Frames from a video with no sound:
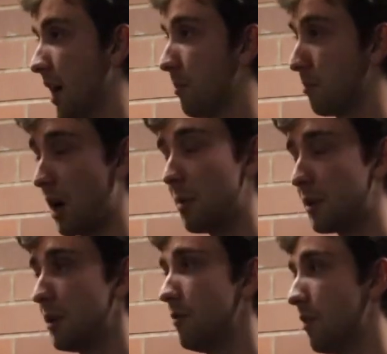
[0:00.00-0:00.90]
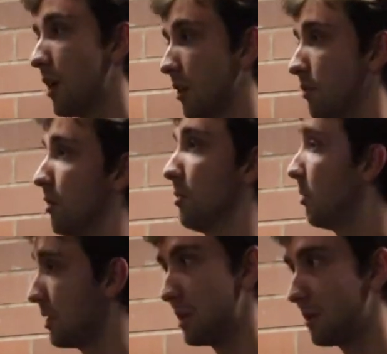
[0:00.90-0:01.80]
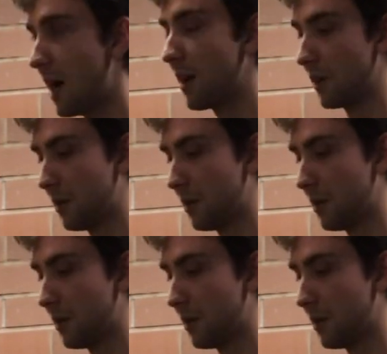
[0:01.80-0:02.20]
that probably couldn't fit in our living room, but we still got it, you